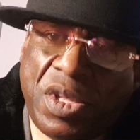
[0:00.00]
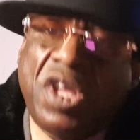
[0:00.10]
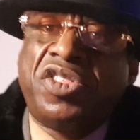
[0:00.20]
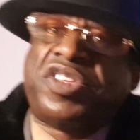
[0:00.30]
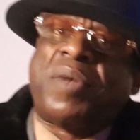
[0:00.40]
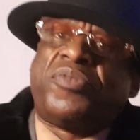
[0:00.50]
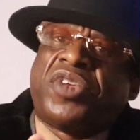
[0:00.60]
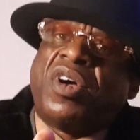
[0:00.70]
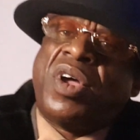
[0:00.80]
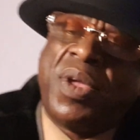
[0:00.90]
And
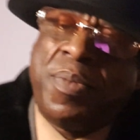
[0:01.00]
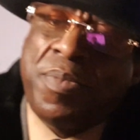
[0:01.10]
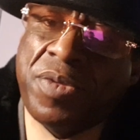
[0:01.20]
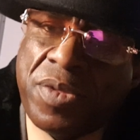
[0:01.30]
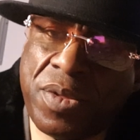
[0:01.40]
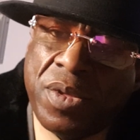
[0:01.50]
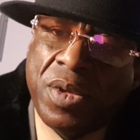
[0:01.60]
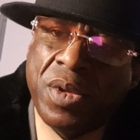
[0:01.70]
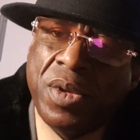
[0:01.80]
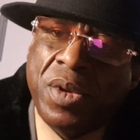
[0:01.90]
sometimes,
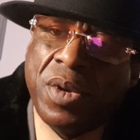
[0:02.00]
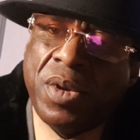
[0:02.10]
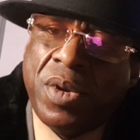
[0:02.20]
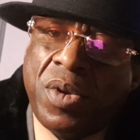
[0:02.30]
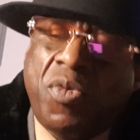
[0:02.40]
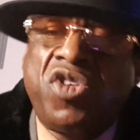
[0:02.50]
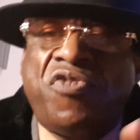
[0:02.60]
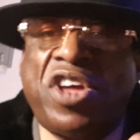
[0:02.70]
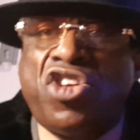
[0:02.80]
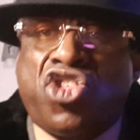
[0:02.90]
when you've
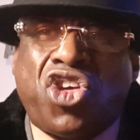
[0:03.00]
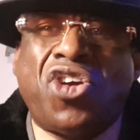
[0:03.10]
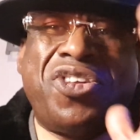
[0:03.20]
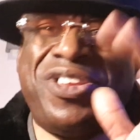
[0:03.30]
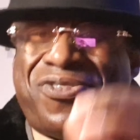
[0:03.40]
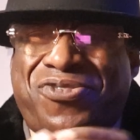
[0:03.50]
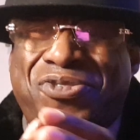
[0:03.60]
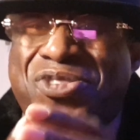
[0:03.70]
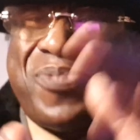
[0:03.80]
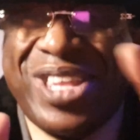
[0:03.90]
had a journey through
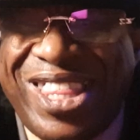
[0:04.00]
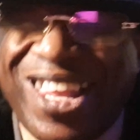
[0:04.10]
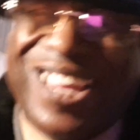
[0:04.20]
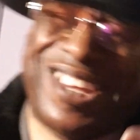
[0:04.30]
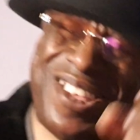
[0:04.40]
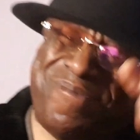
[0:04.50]
and you've been lucky and